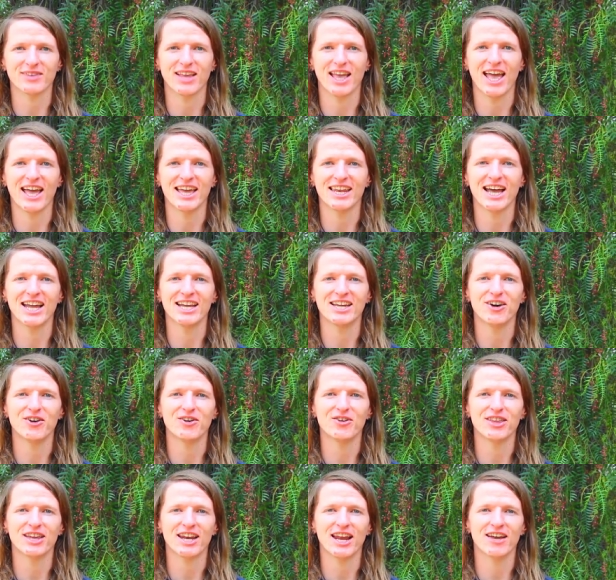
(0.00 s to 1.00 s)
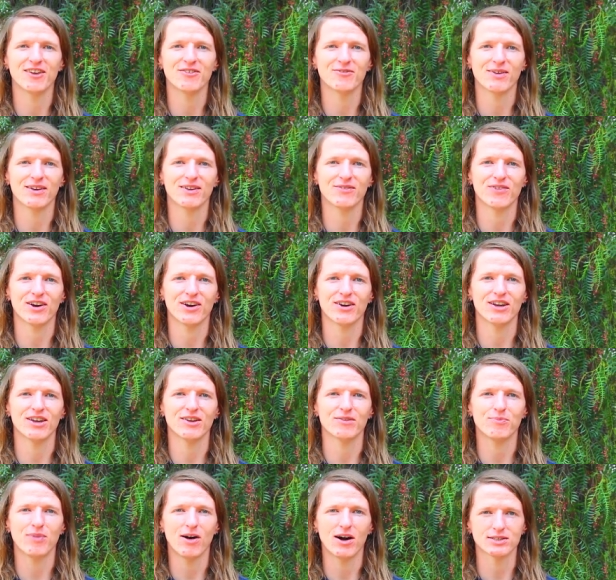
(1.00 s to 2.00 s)
And I know that I've been
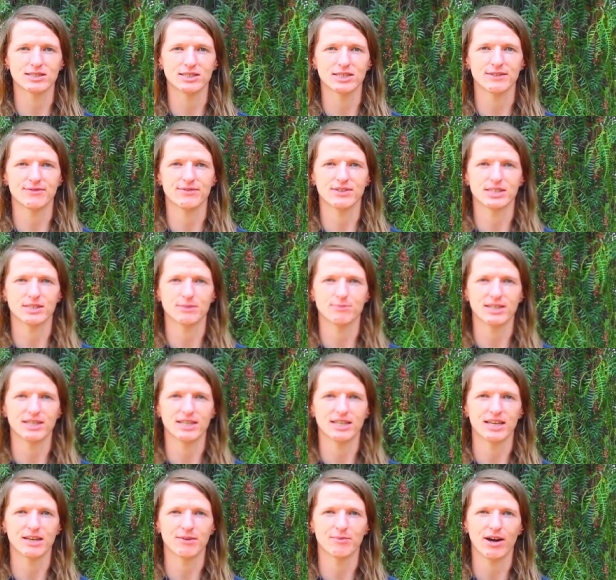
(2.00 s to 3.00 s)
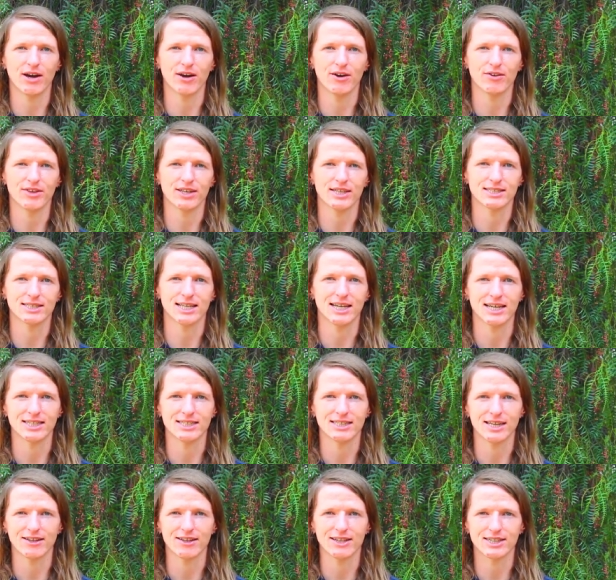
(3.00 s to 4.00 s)
very positive in speaking about these
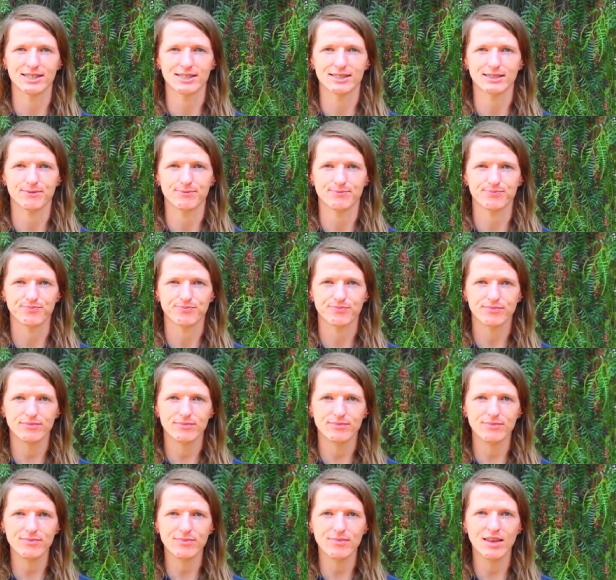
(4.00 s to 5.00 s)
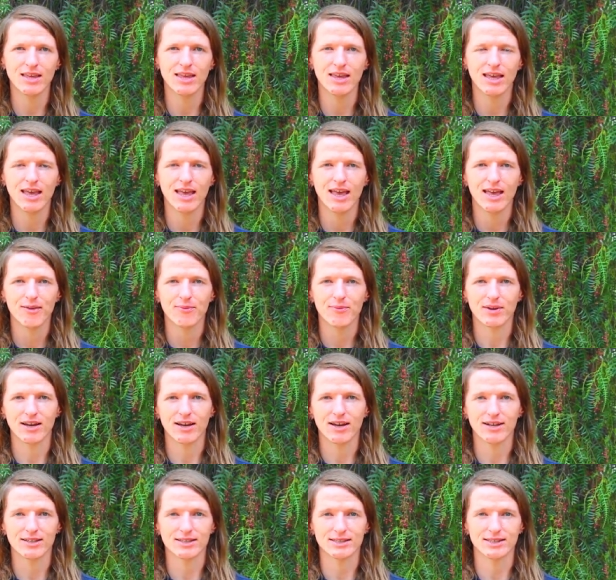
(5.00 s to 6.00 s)
psychedelics
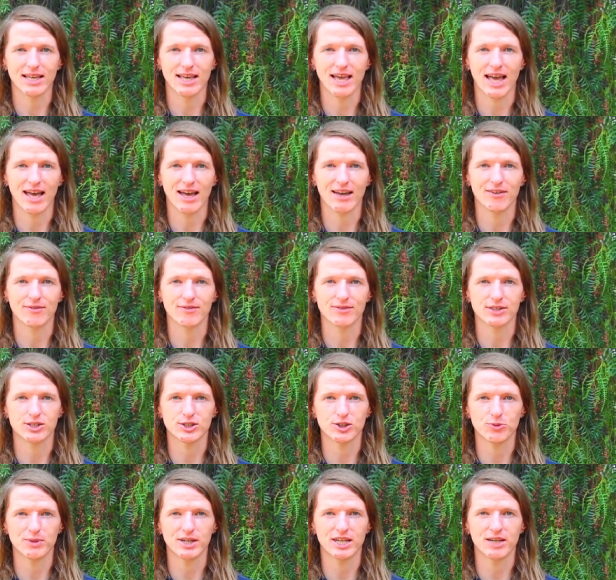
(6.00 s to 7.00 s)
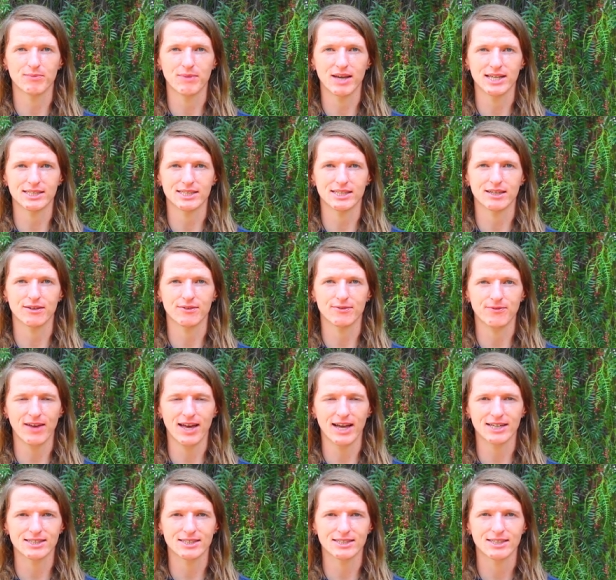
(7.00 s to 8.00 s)
because they have so many amazing
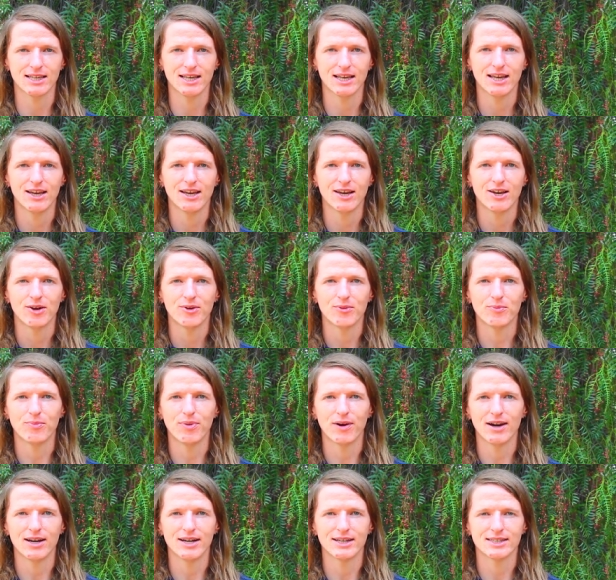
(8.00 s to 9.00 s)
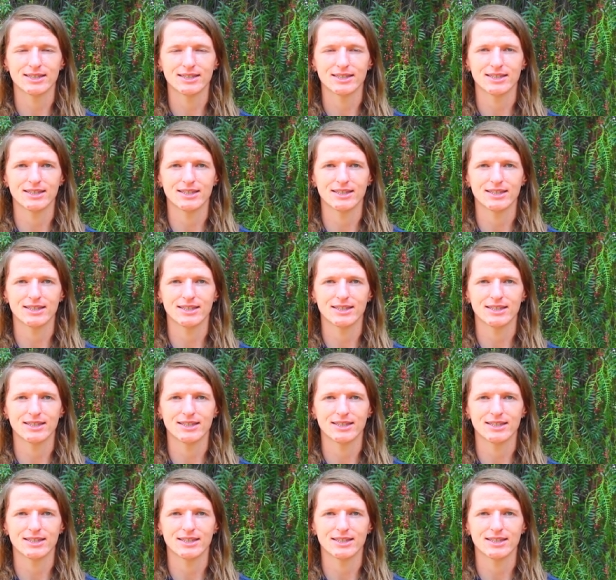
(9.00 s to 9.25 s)
effects, but